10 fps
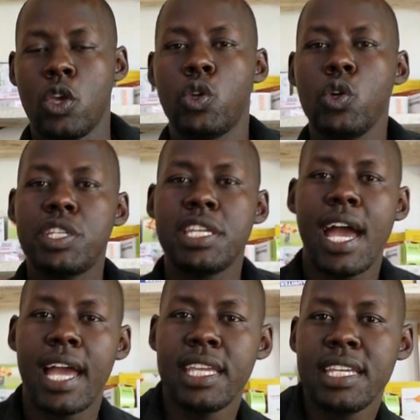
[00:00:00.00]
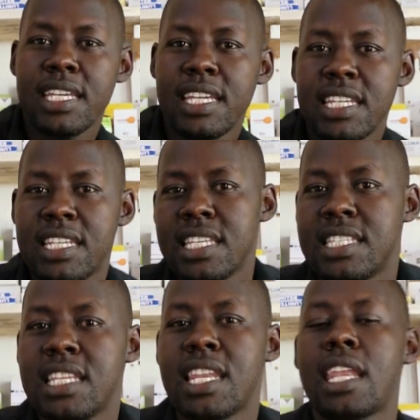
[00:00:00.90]
UTI, it is
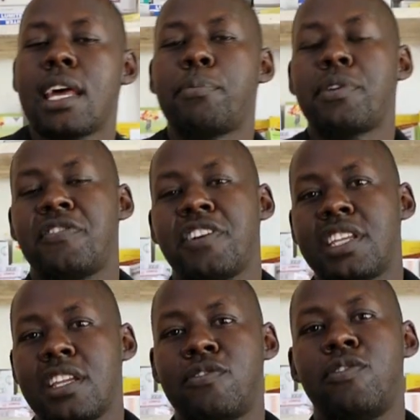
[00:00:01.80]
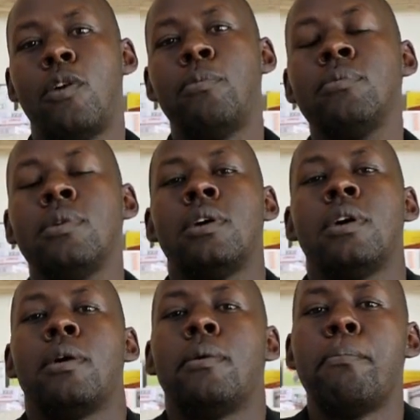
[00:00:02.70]
in an abbreviated form,
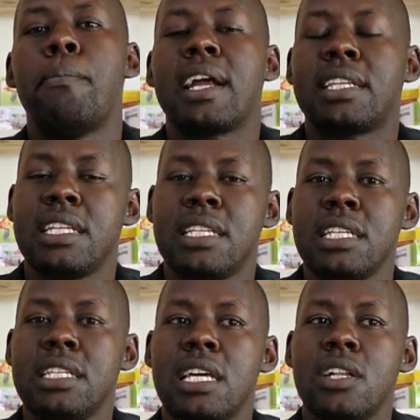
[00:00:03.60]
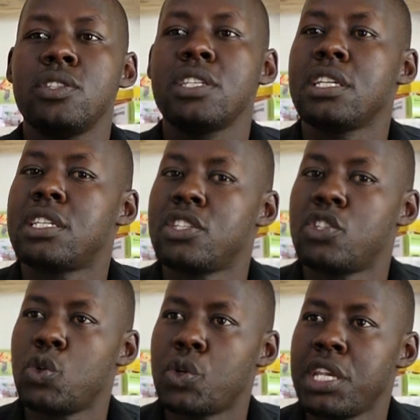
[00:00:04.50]
but in details, it is
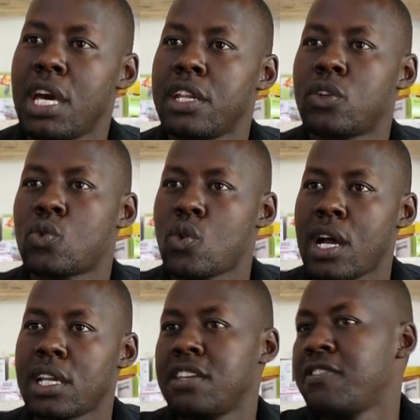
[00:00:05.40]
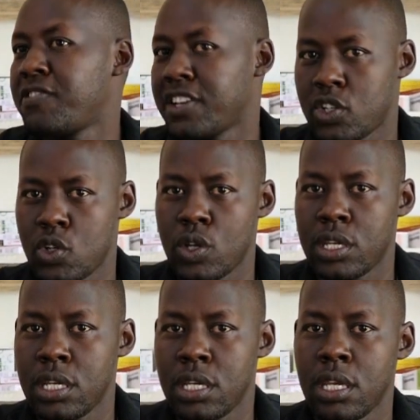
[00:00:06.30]
urinary tract
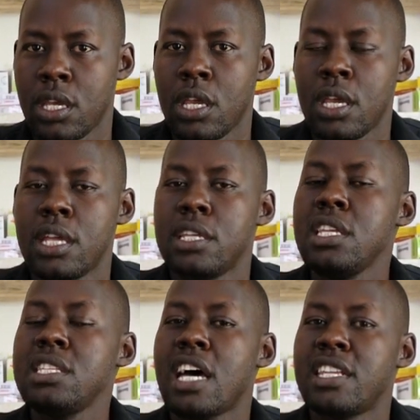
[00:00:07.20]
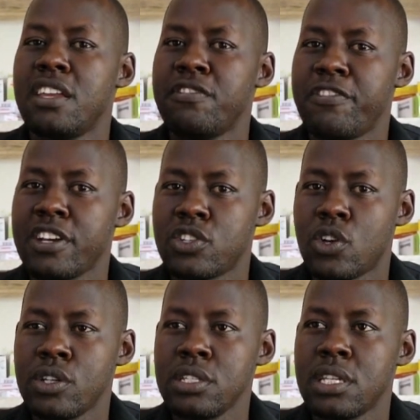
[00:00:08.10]
infection. These are the
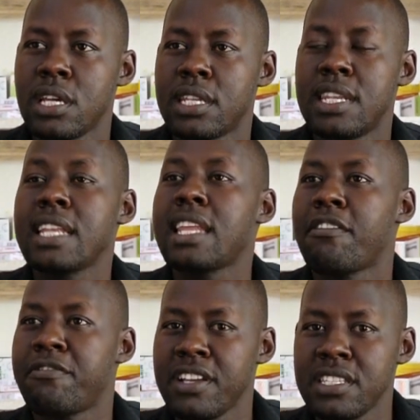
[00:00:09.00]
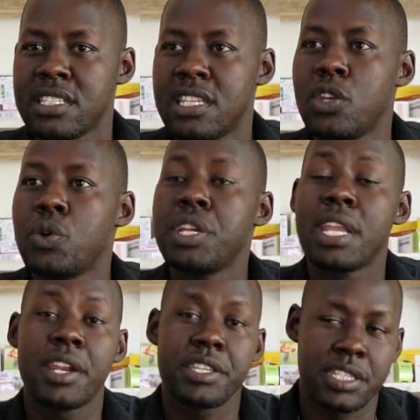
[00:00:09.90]
infections that affects the
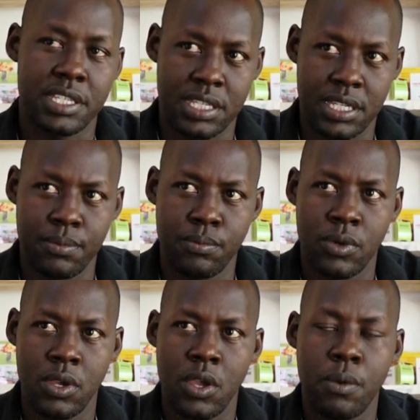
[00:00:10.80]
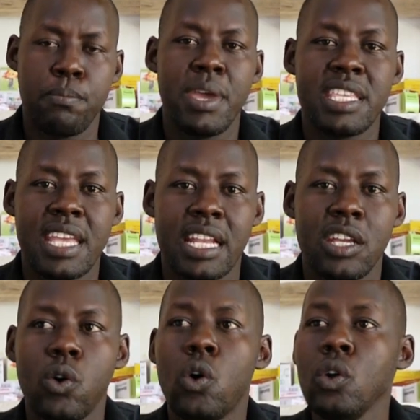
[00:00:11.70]
urinary system,
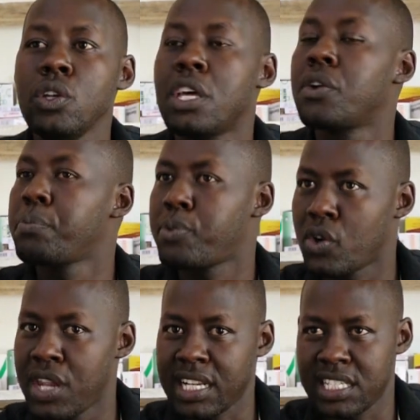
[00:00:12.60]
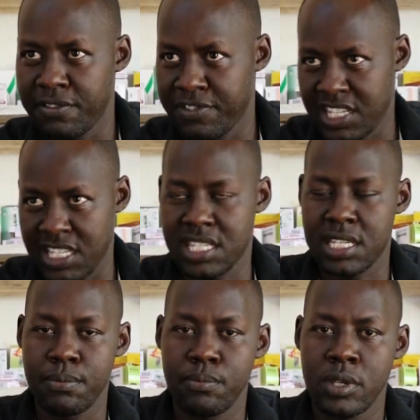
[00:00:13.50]
majorly or the reproductive
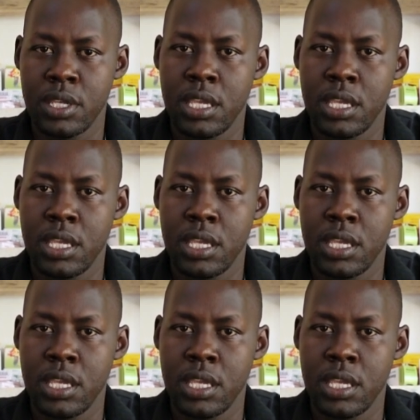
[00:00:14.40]
system